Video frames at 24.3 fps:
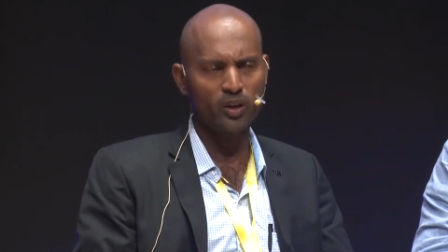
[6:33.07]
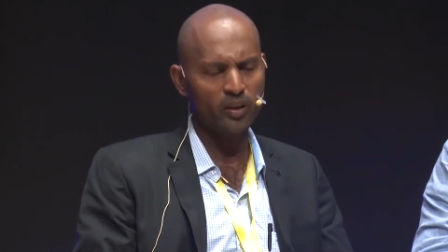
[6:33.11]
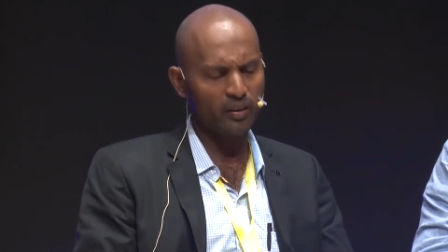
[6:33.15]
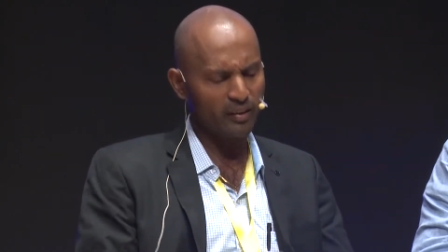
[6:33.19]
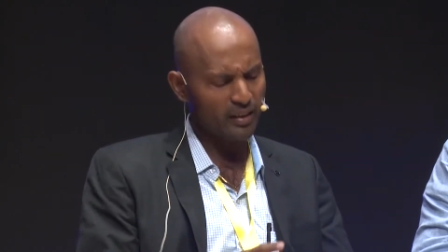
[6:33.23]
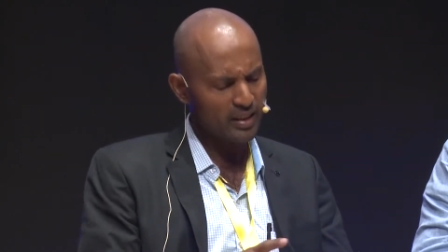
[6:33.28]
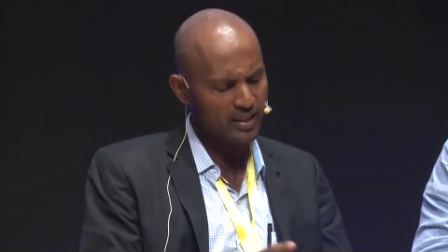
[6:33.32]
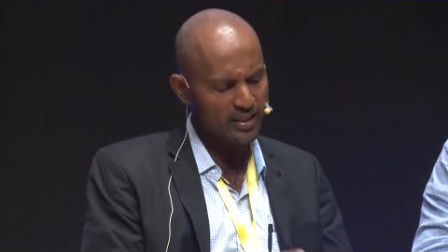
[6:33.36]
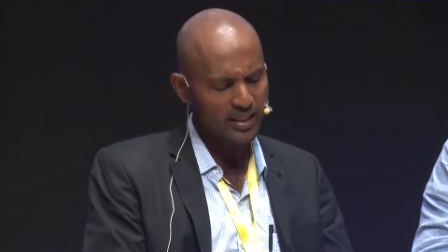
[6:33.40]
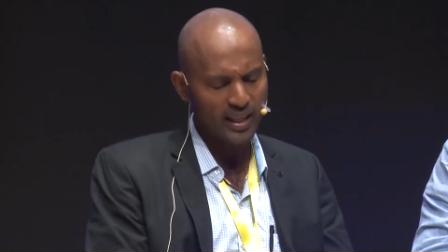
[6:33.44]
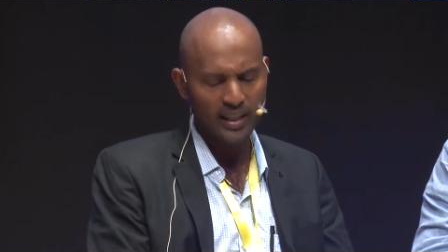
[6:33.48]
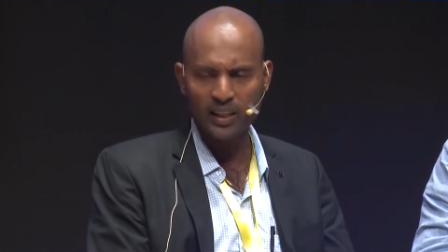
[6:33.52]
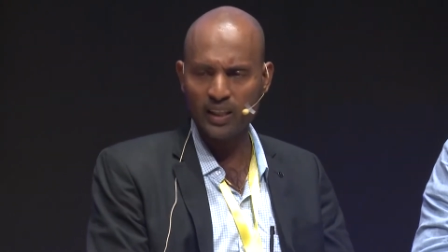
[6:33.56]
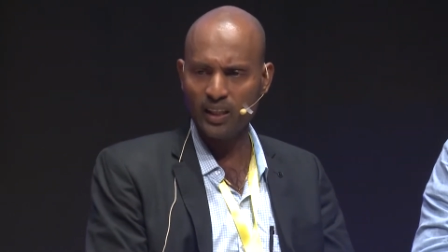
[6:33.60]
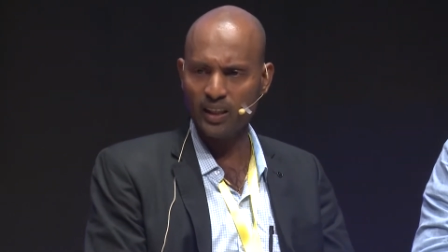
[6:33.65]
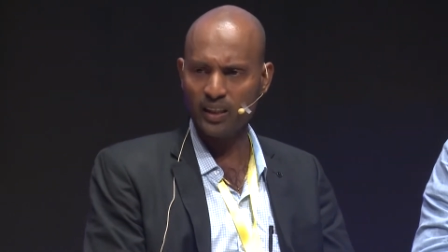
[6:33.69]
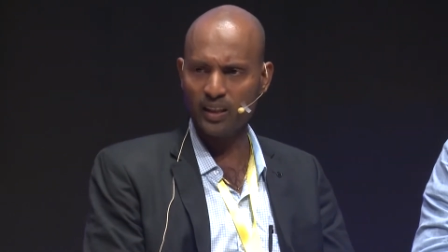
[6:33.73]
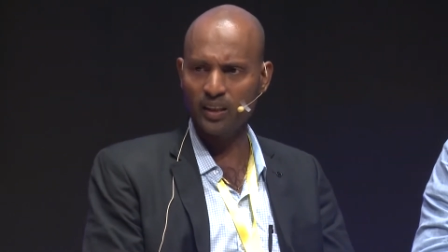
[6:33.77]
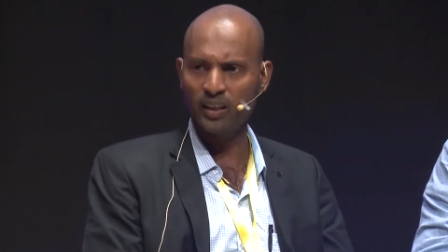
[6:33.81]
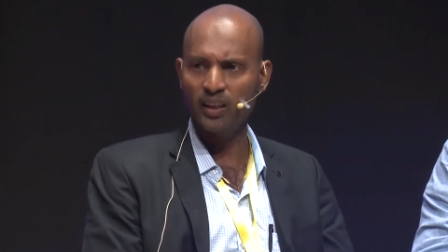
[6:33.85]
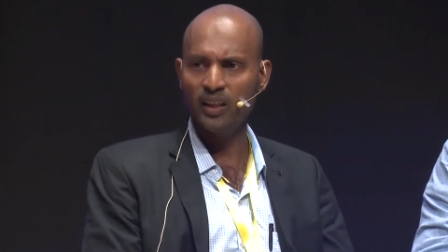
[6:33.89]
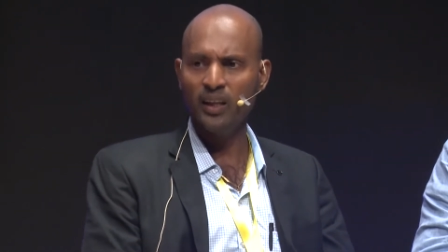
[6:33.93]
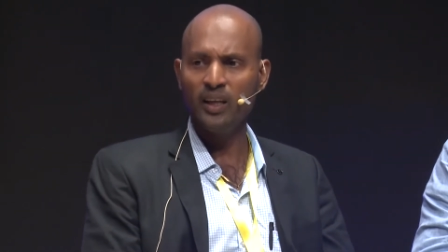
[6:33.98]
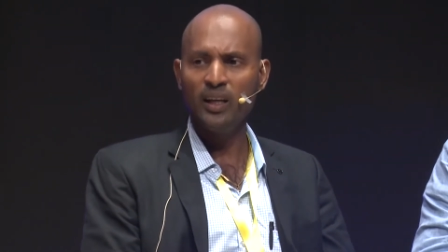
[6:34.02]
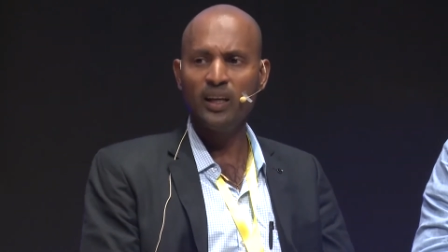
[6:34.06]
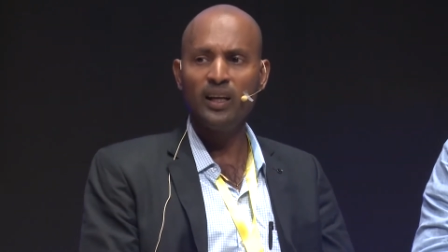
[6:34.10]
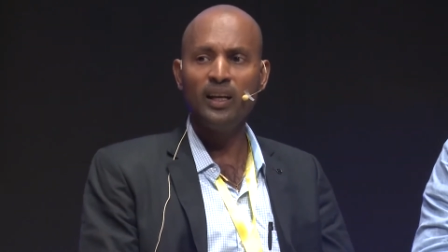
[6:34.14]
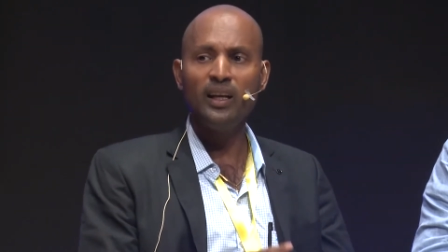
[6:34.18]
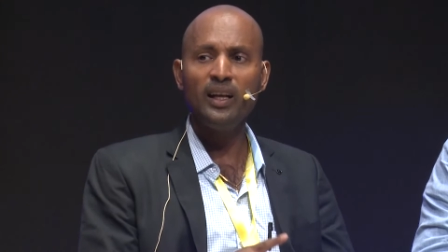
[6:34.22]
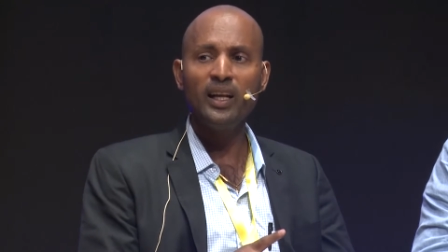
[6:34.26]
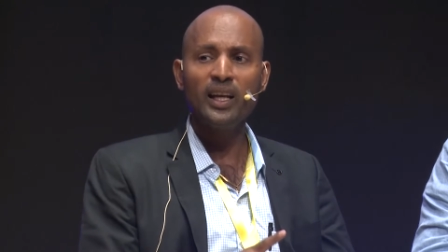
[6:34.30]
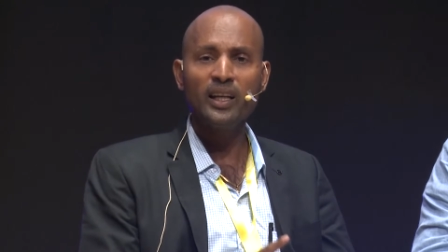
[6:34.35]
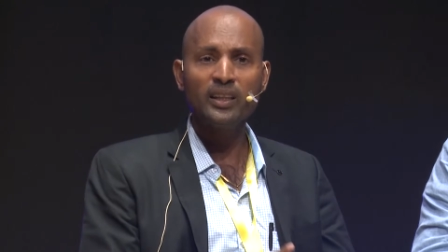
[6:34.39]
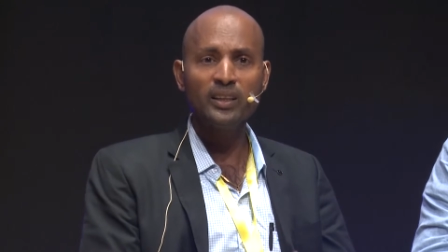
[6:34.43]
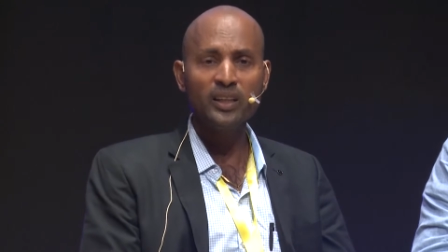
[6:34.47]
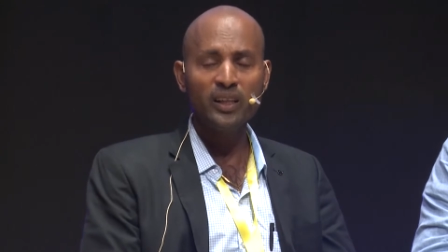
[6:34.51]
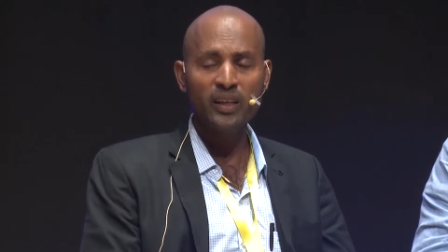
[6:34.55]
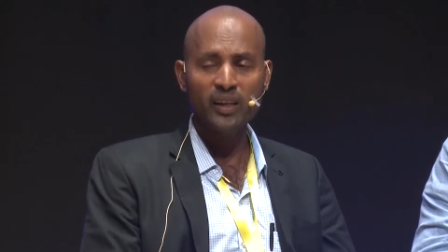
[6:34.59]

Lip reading: Recycling, leather